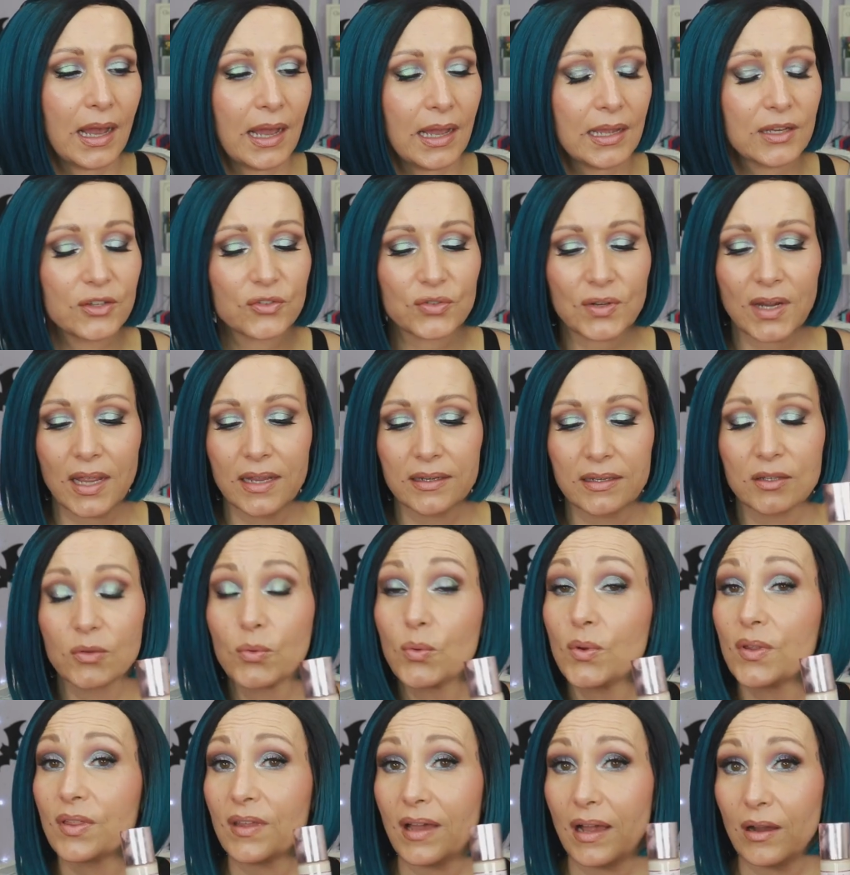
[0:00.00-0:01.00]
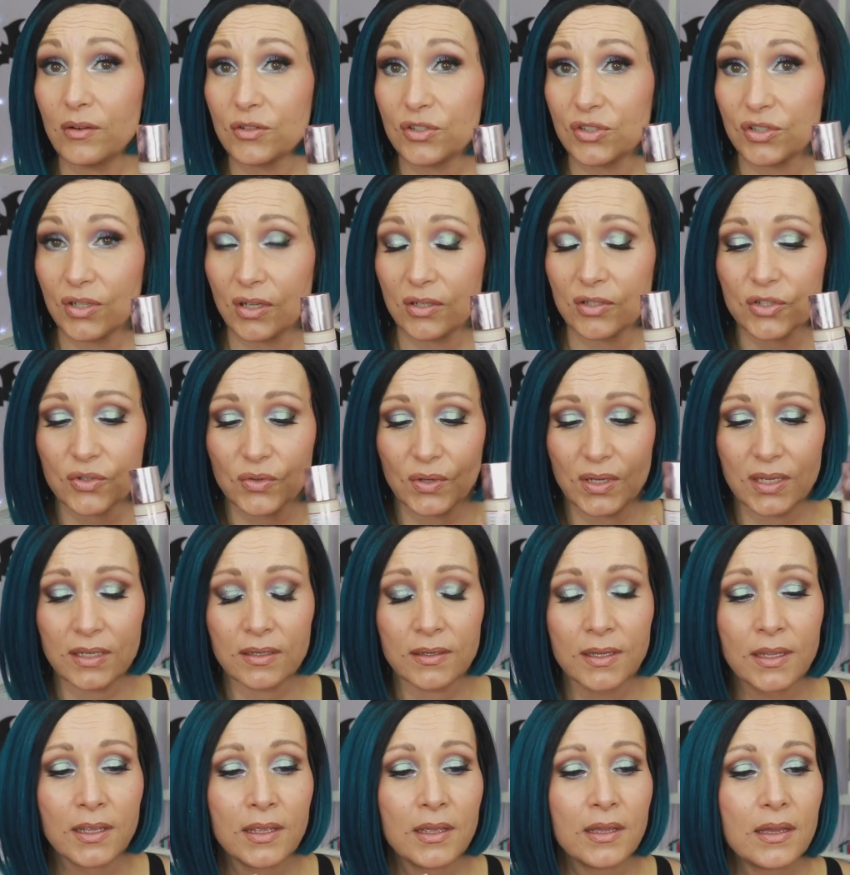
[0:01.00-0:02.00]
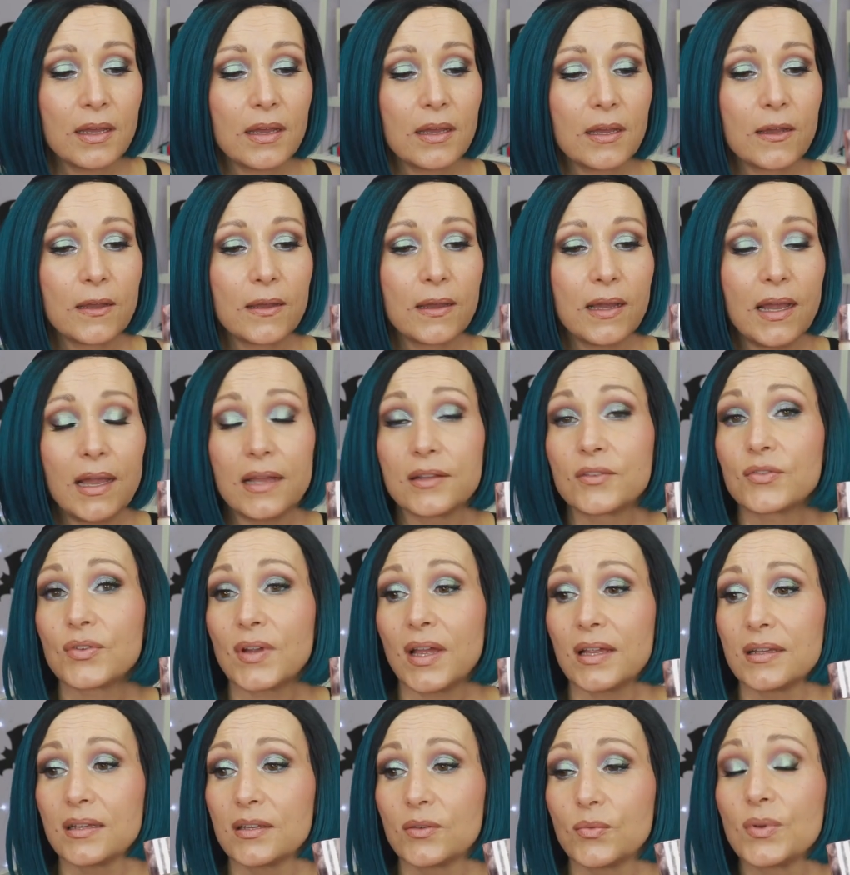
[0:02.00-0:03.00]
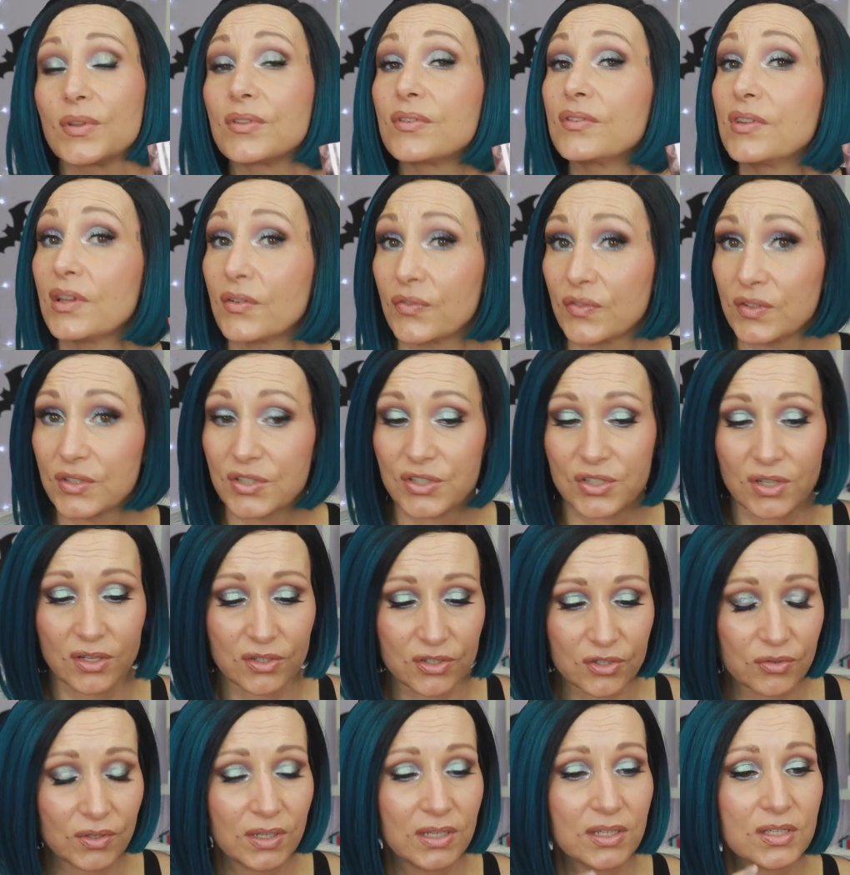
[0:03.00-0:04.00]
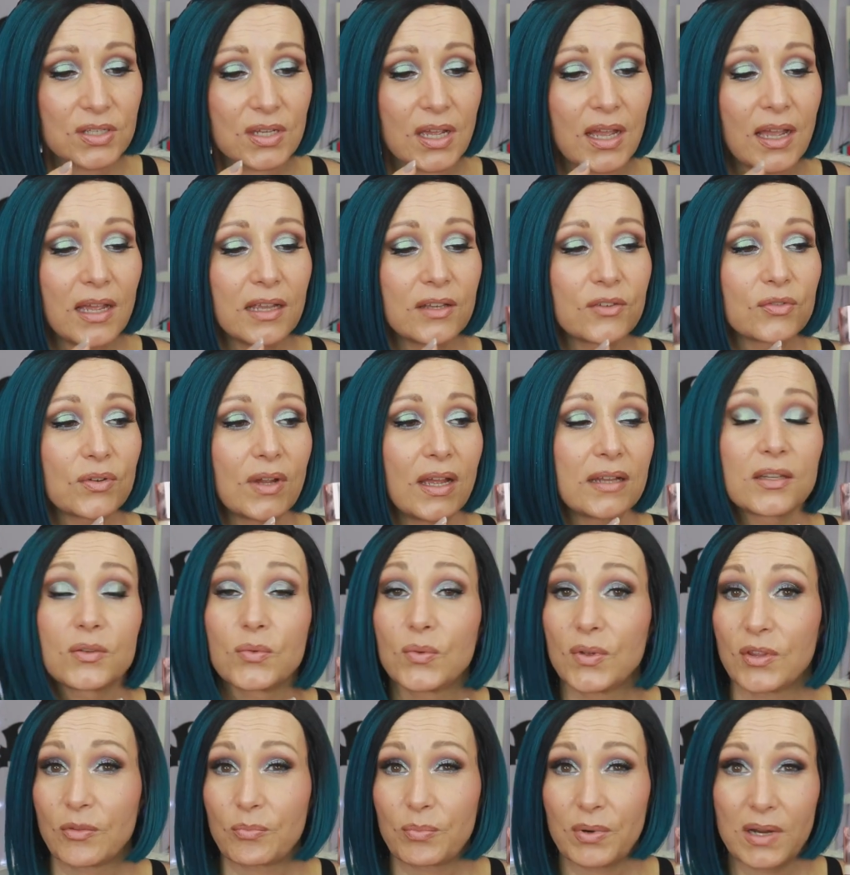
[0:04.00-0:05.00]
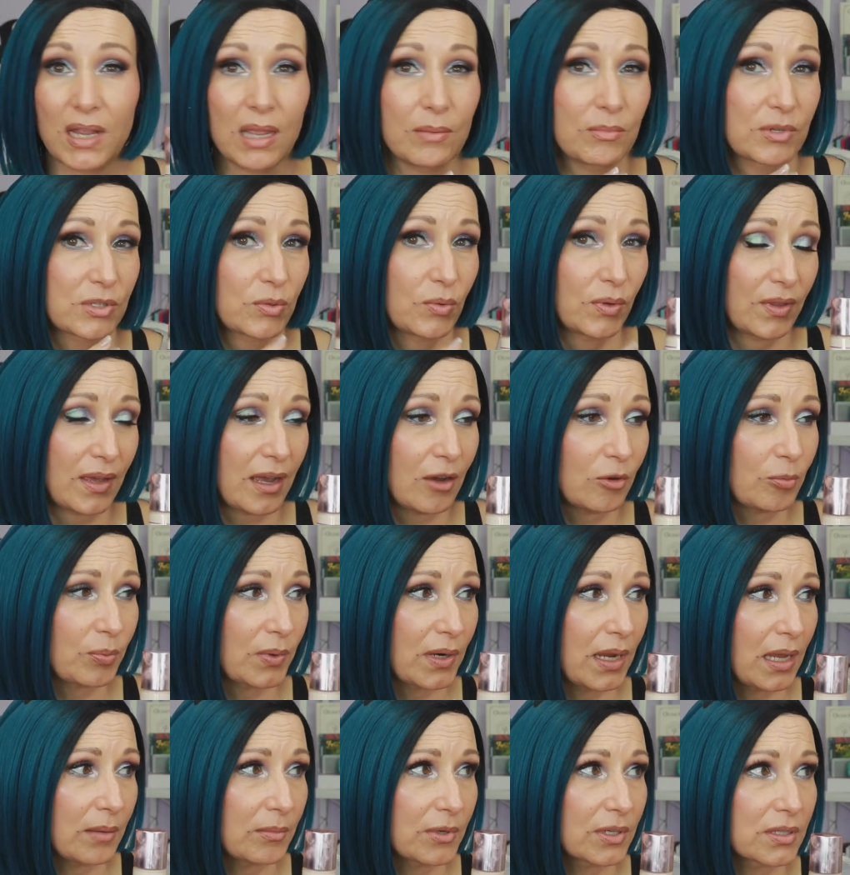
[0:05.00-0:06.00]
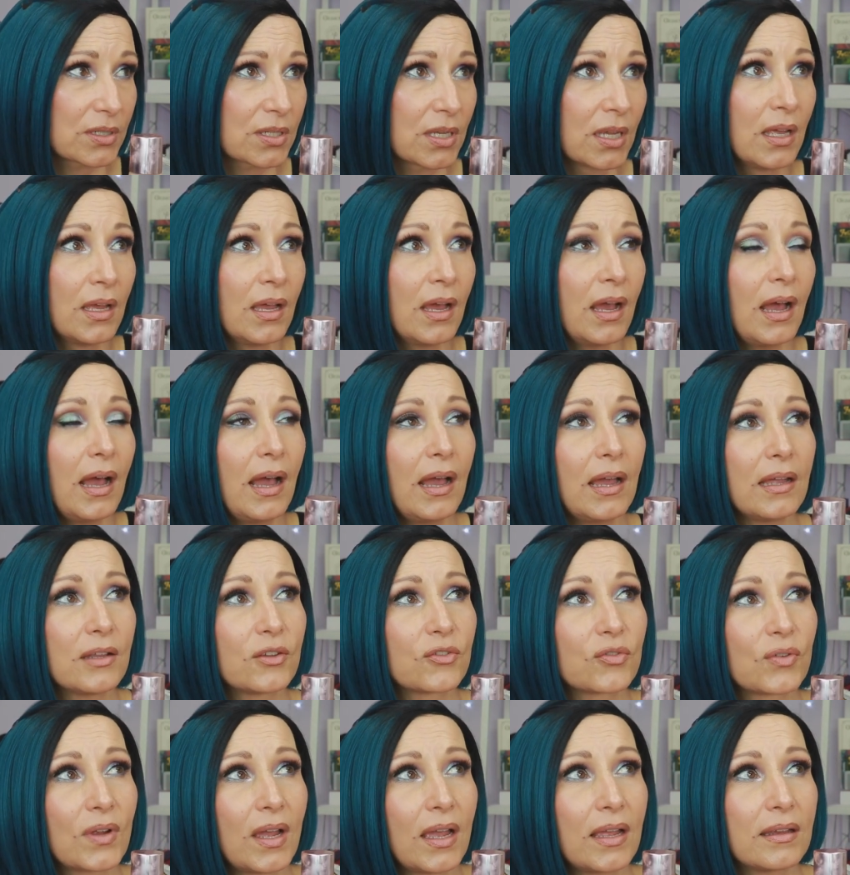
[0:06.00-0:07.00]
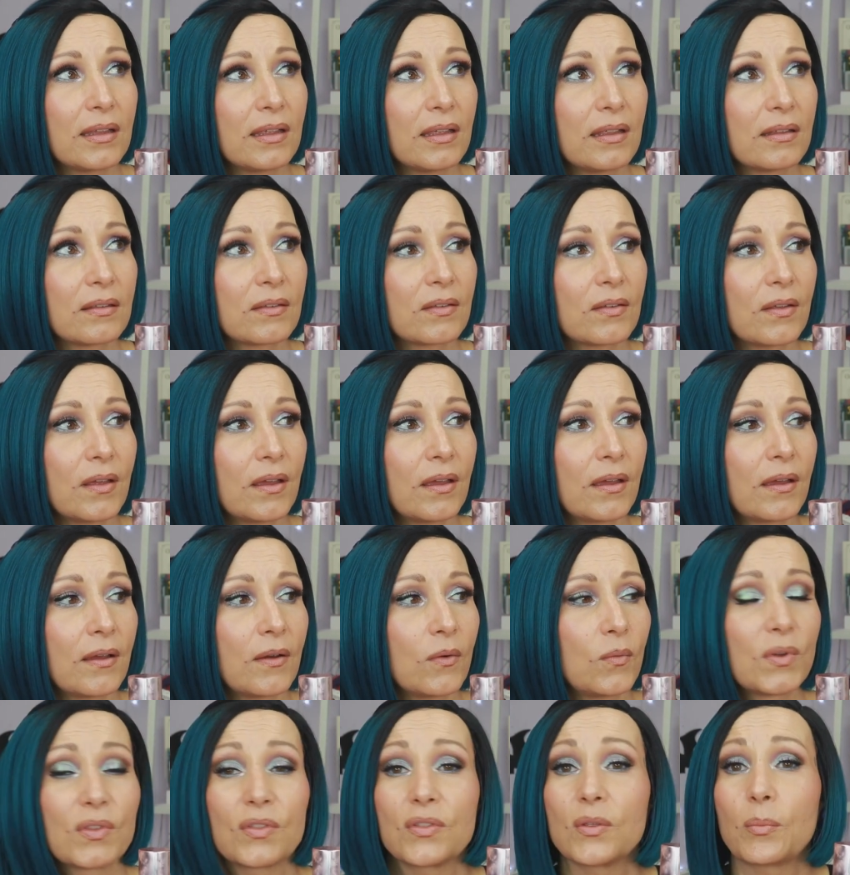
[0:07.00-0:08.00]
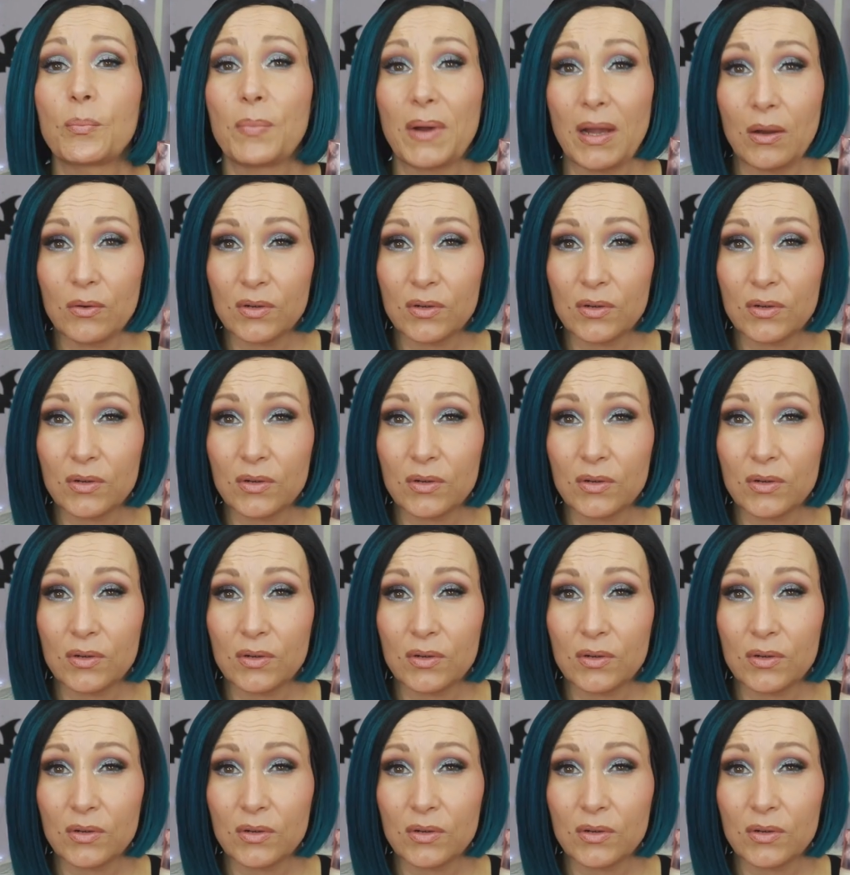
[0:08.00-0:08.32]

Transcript: I tried it without sunscreen. Uh, I tried it with different sunscreens. I tried it with primers, without primers. I tried it uh, with the